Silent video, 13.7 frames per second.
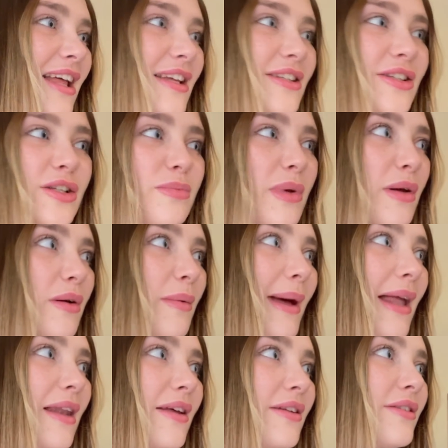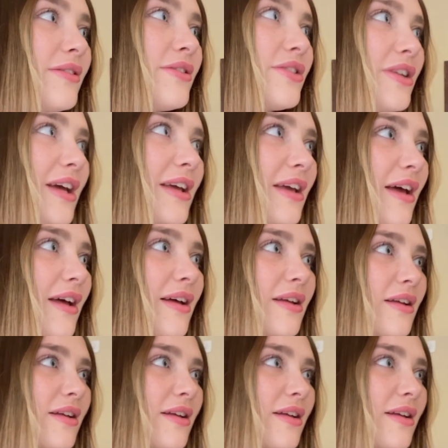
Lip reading: It's just pure melon. Do you like it?